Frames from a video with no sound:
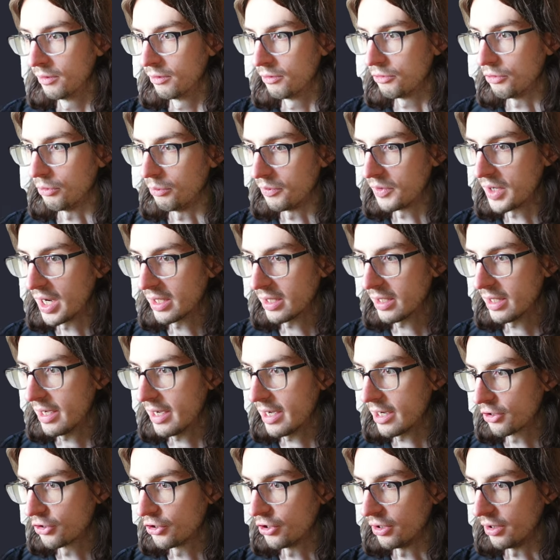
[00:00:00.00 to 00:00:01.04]
So we've got the
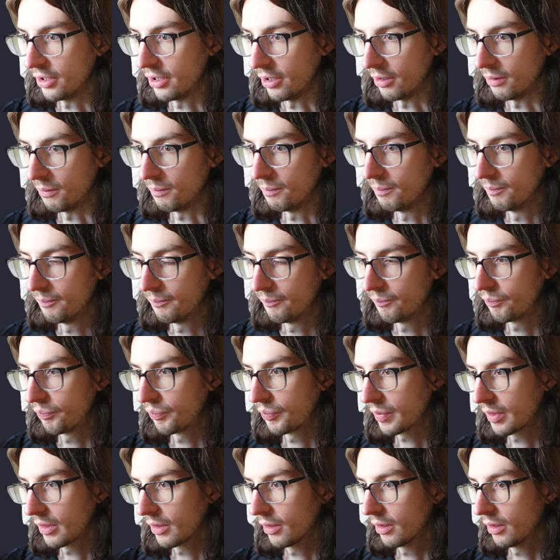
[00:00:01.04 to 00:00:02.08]
action there.
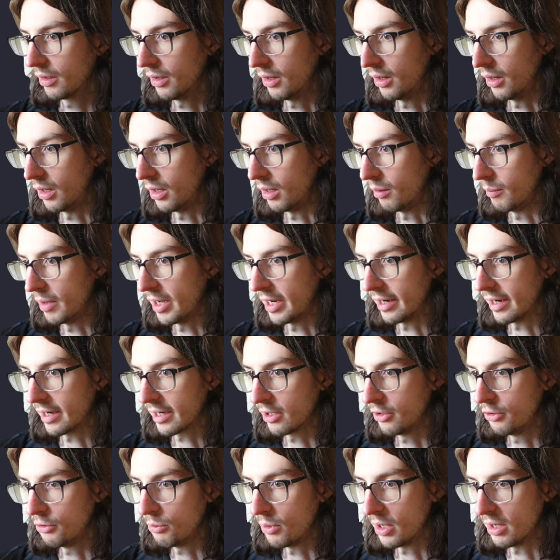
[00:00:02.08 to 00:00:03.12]
And I
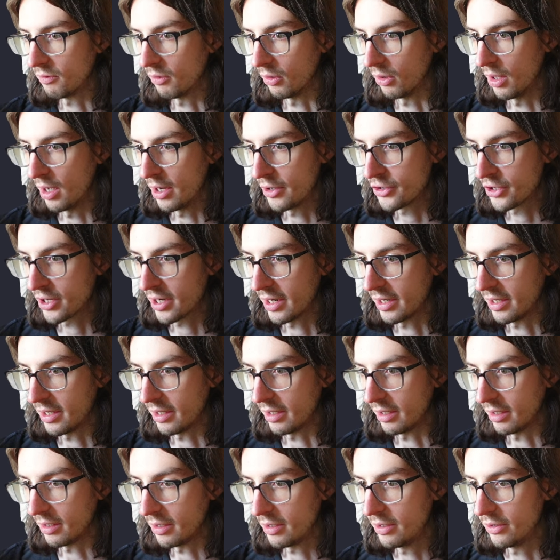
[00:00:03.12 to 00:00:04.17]
can do whatever logic I
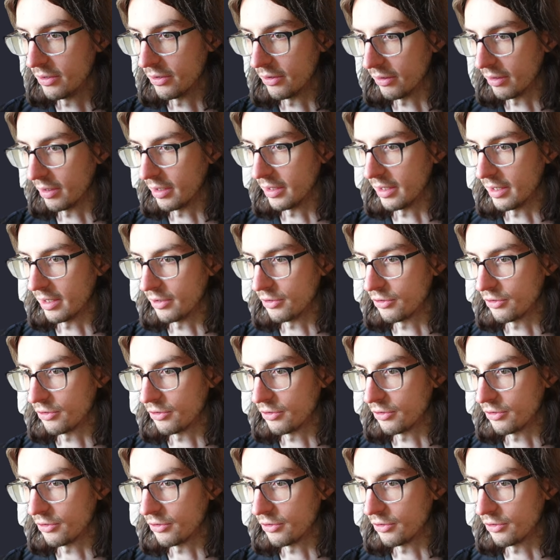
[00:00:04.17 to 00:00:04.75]
need in here, and then I